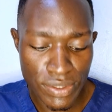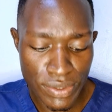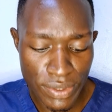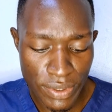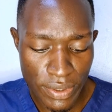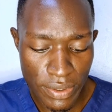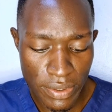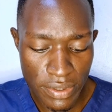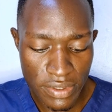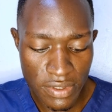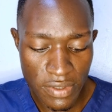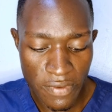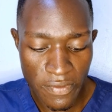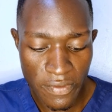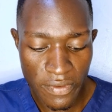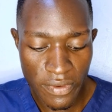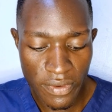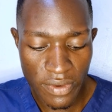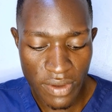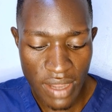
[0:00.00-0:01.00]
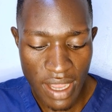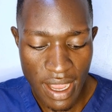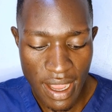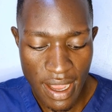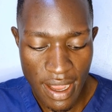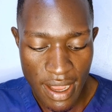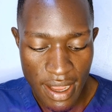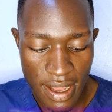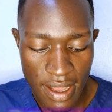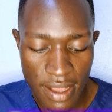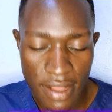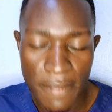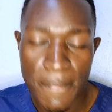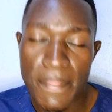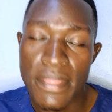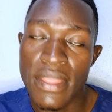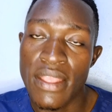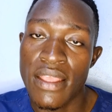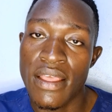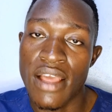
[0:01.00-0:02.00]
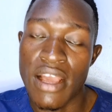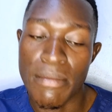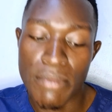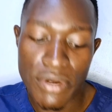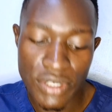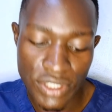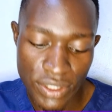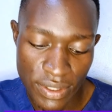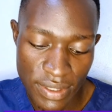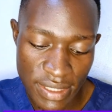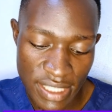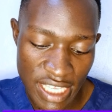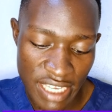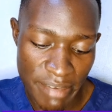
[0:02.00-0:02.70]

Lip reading: cause of abortions